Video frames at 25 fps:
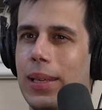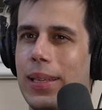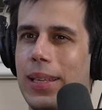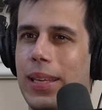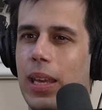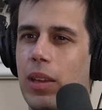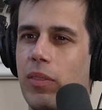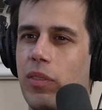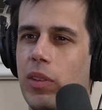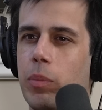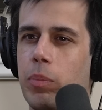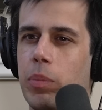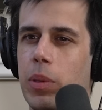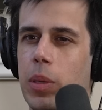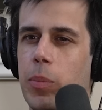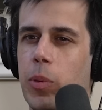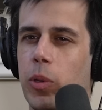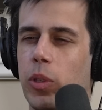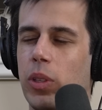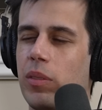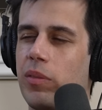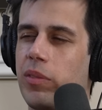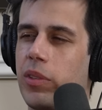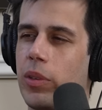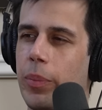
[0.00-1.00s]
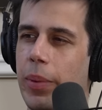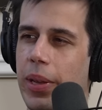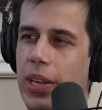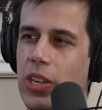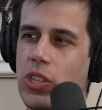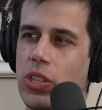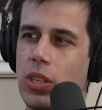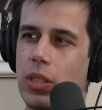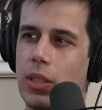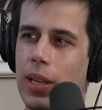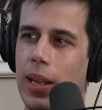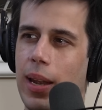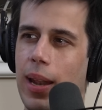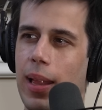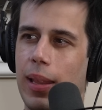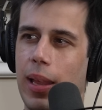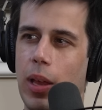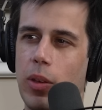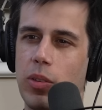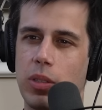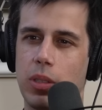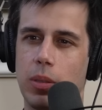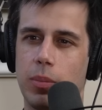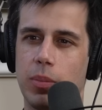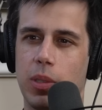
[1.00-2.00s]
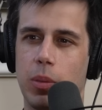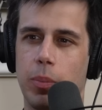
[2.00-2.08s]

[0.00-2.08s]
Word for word: giving people information that allows them